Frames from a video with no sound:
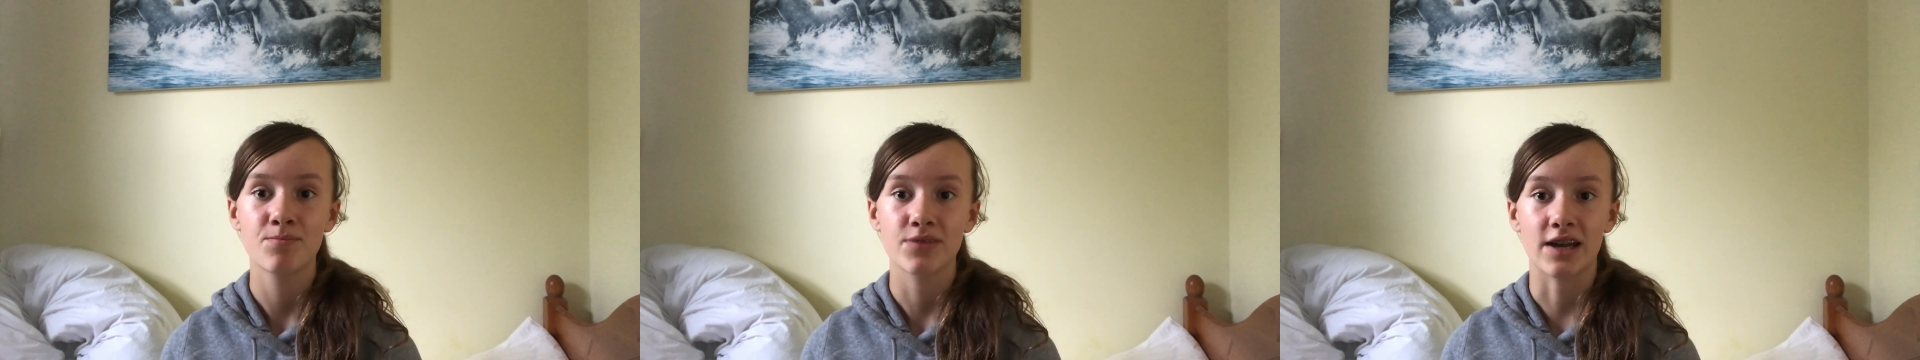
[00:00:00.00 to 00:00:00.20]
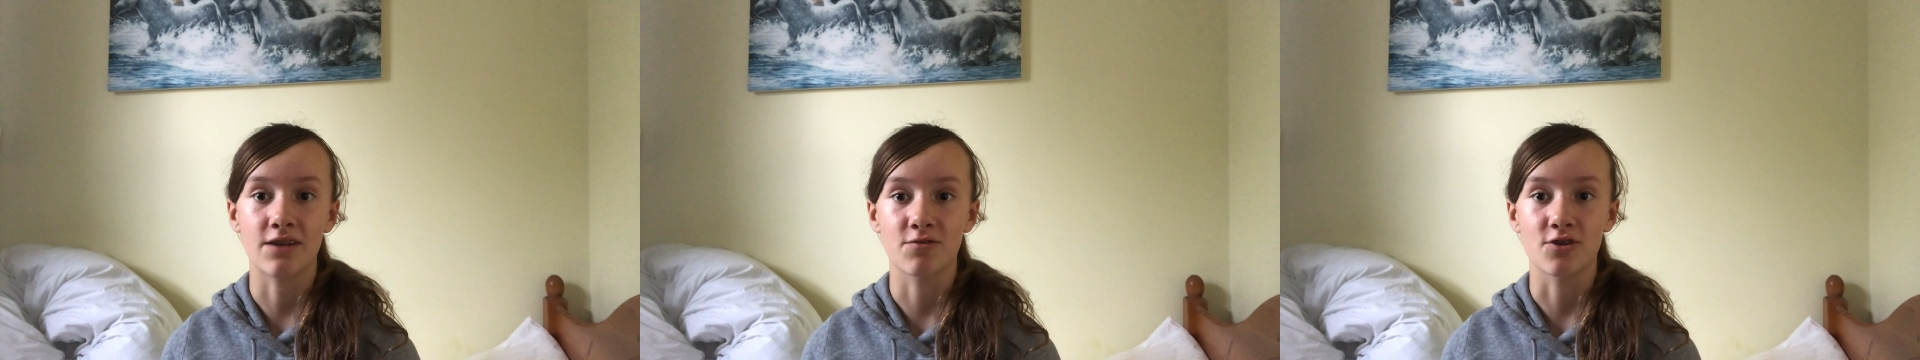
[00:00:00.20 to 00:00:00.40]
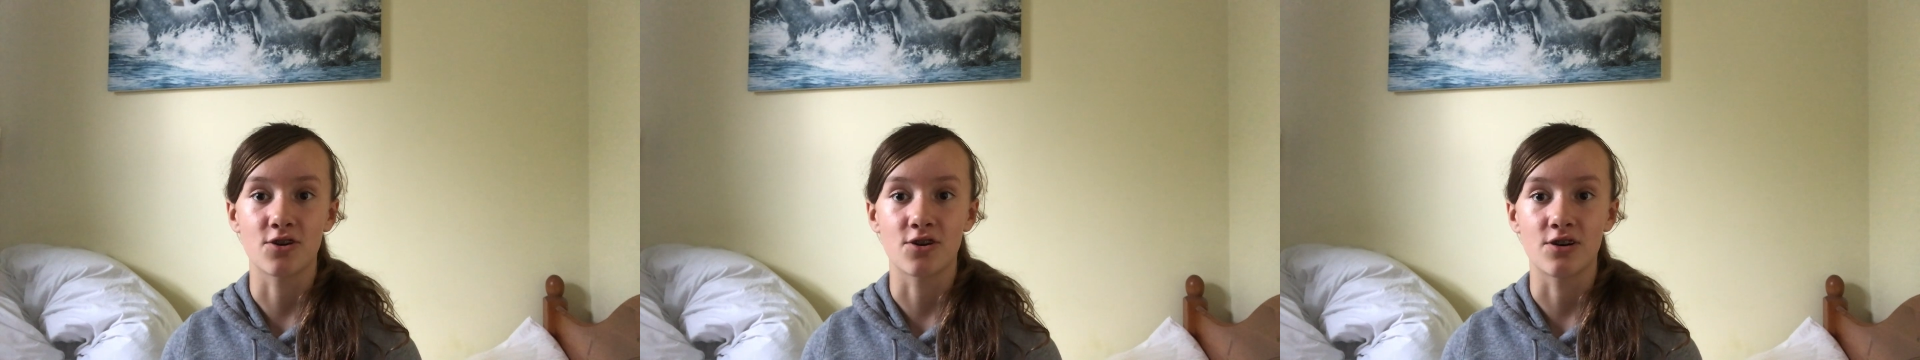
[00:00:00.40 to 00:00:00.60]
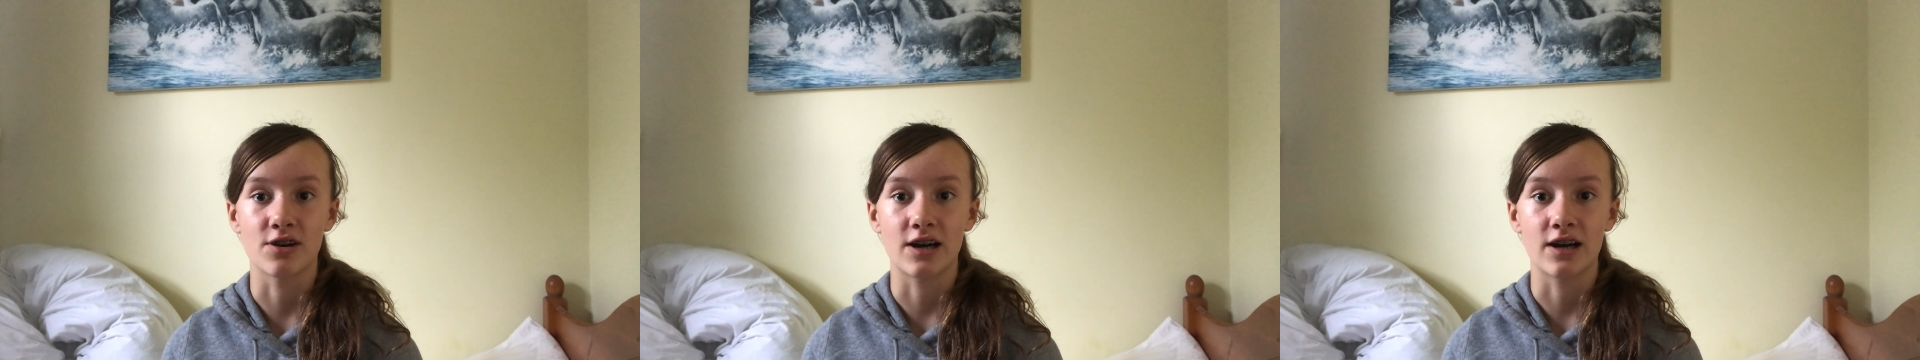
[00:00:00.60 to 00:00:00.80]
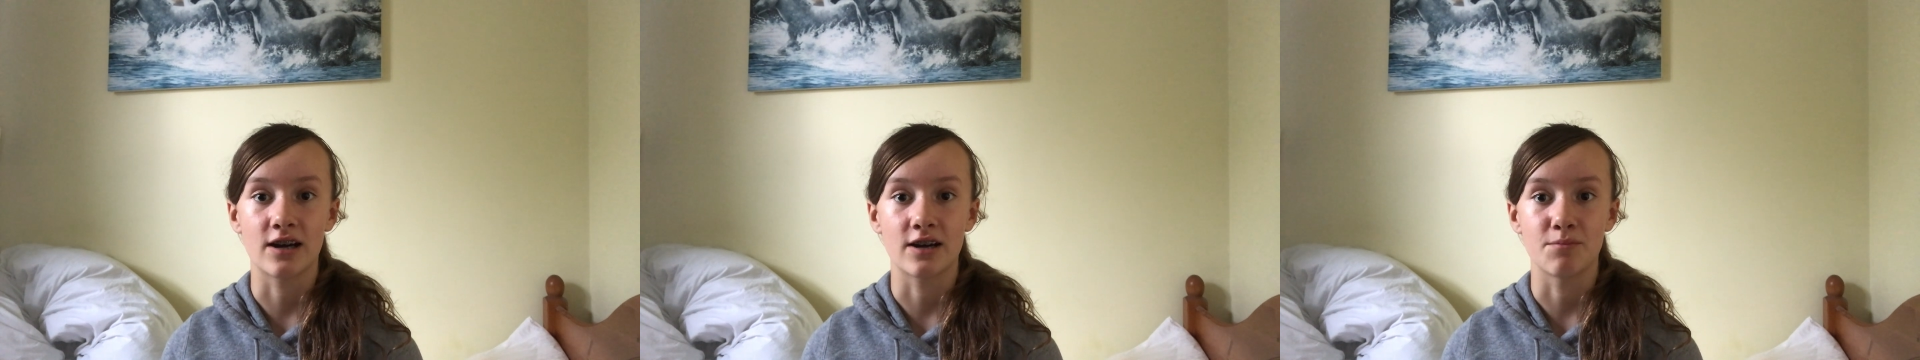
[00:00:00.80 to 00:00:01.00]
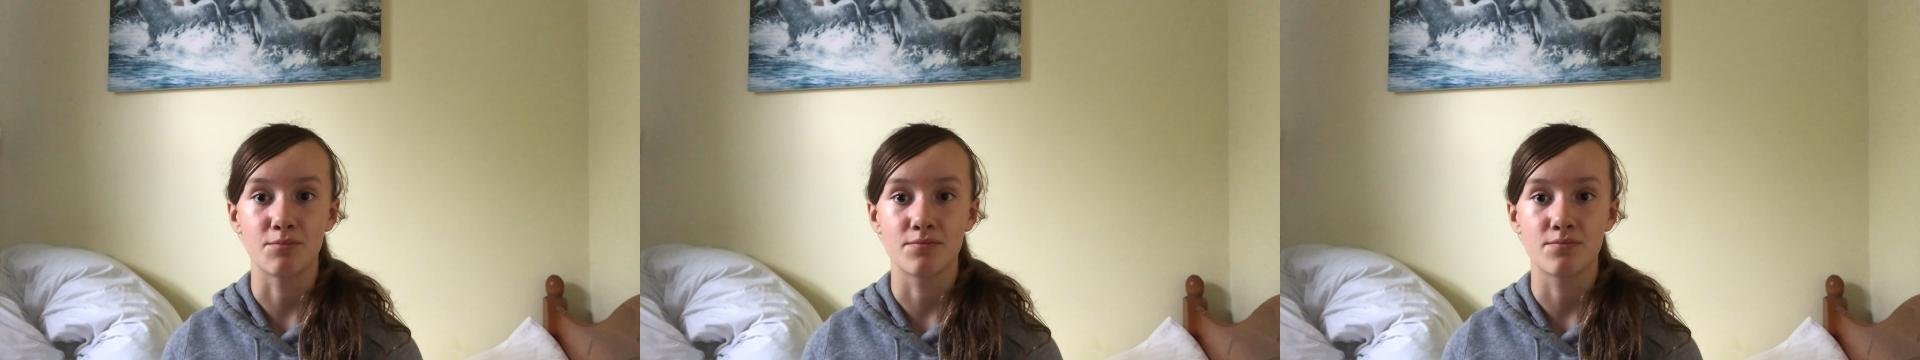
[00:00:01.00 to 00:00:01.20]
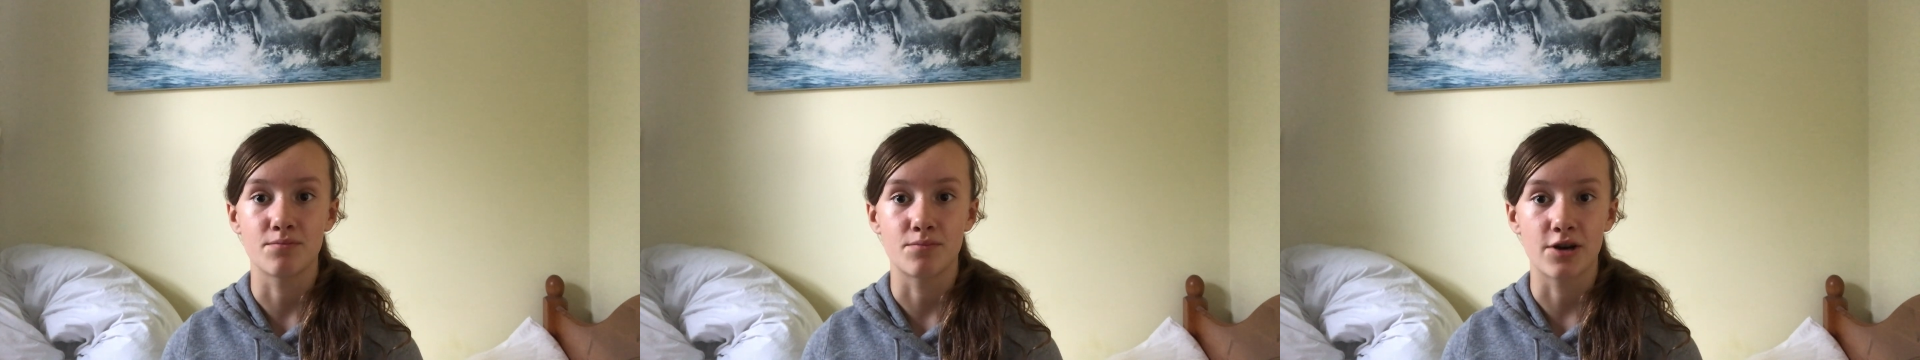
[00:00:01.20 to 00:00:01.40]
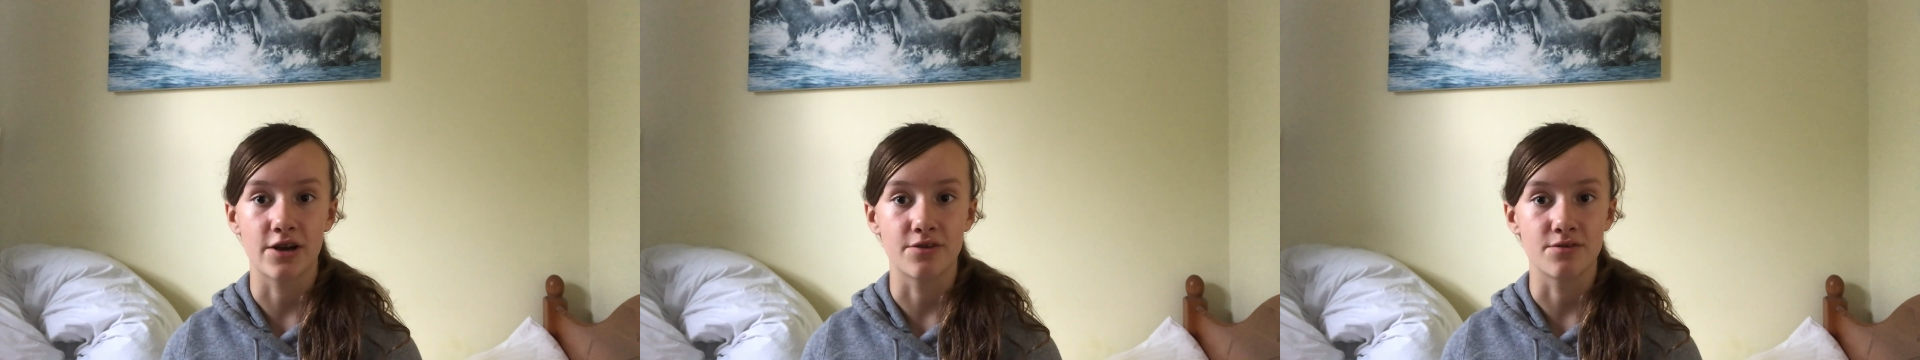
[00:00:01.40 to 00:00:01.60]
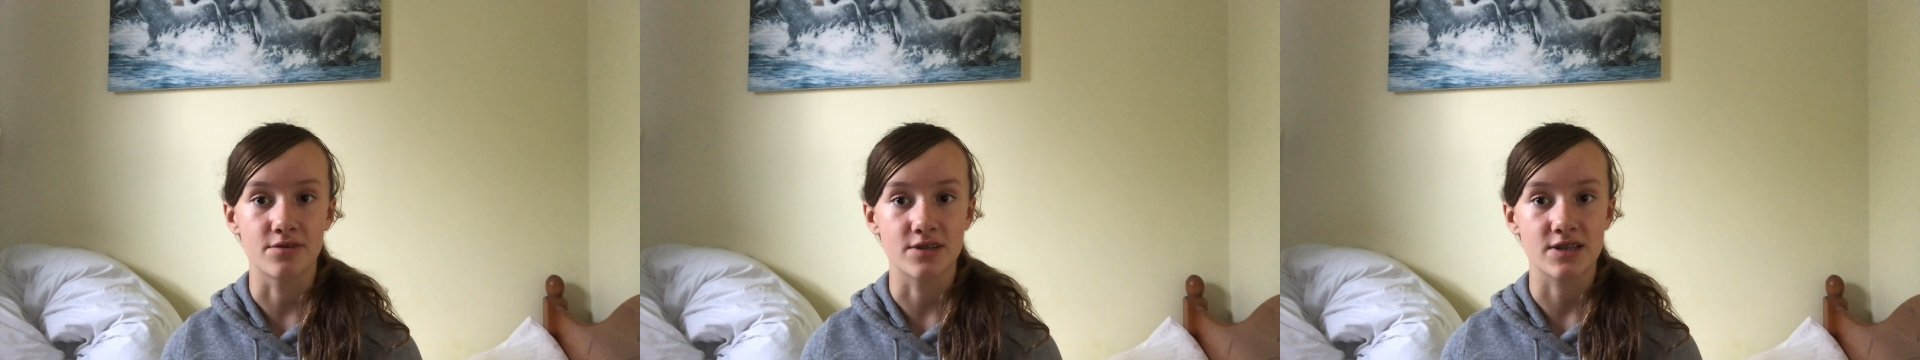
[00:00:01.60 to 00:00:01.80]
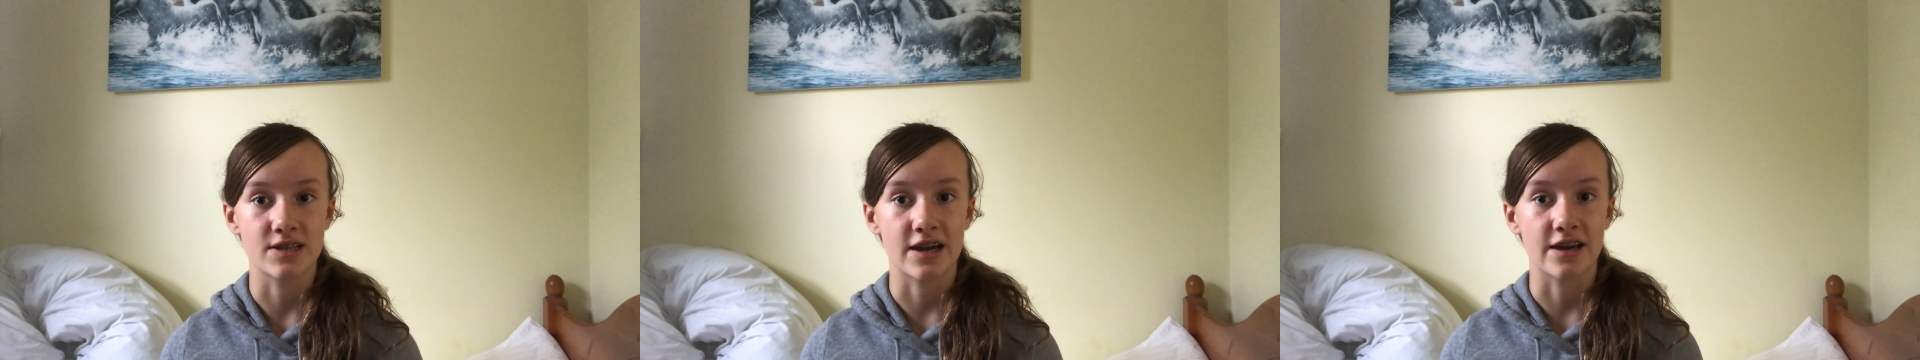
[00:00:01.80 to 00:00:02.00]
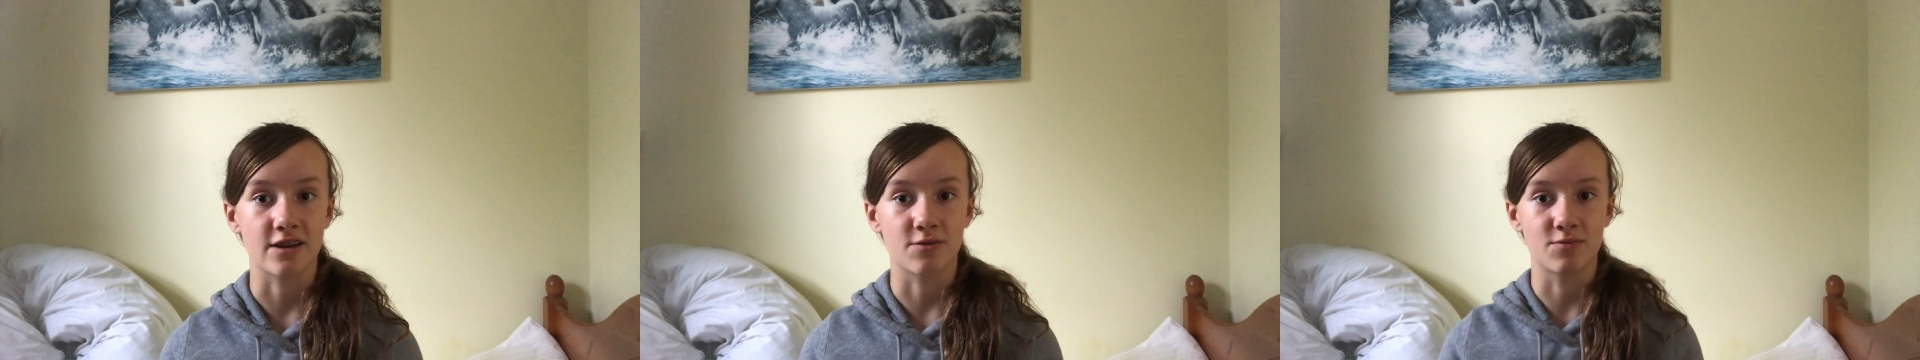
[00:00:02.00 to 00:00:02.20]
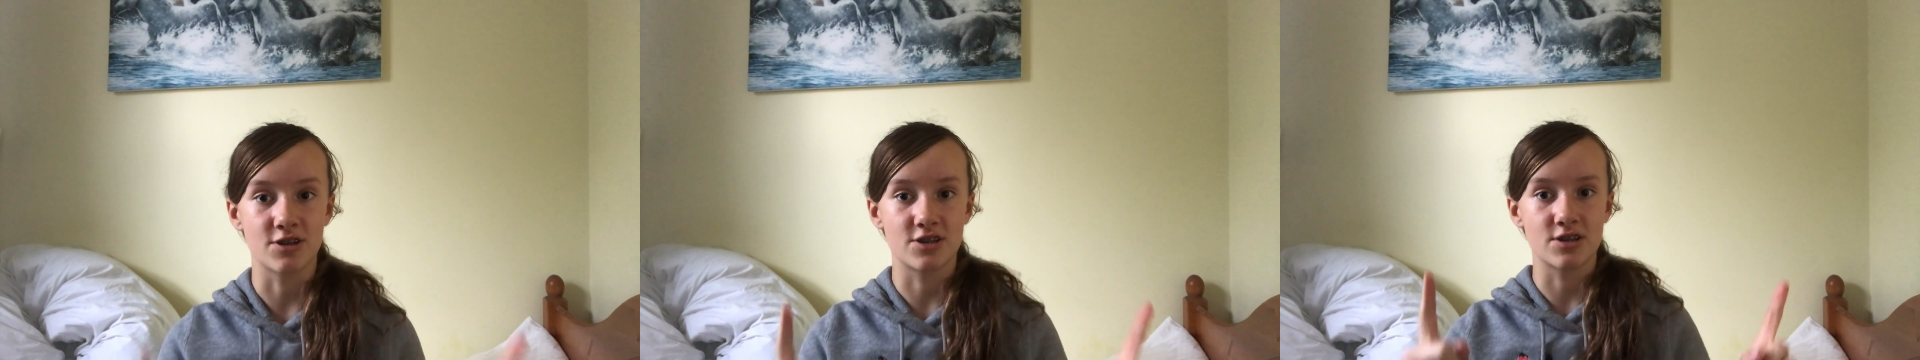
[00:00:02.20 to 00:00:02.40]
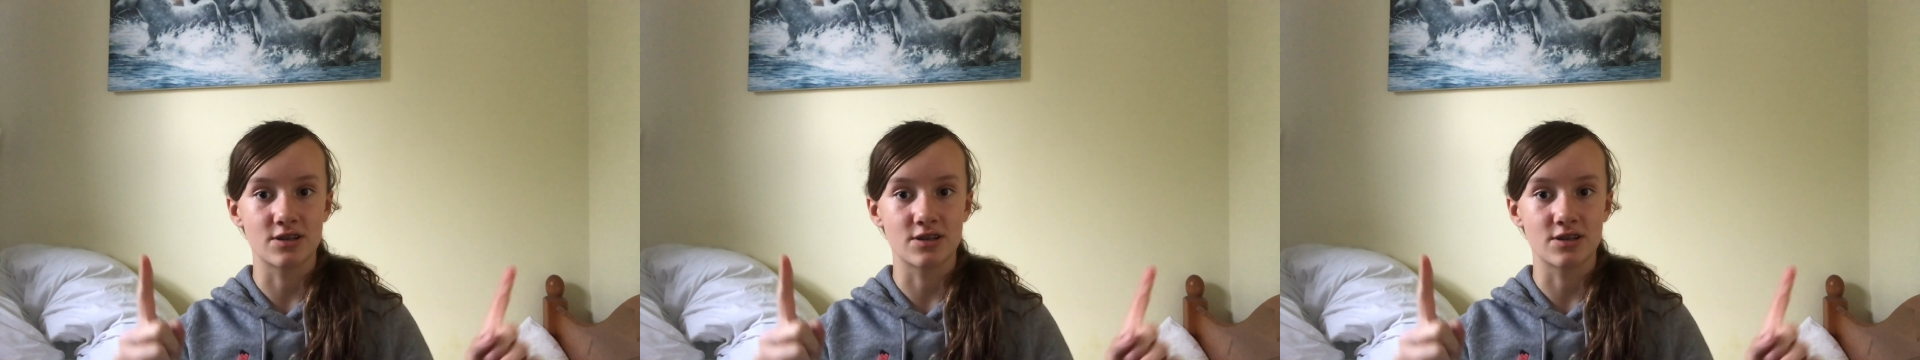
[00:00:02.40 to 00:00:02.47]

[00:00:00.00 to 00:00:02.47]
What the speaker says: I've got a brown stick which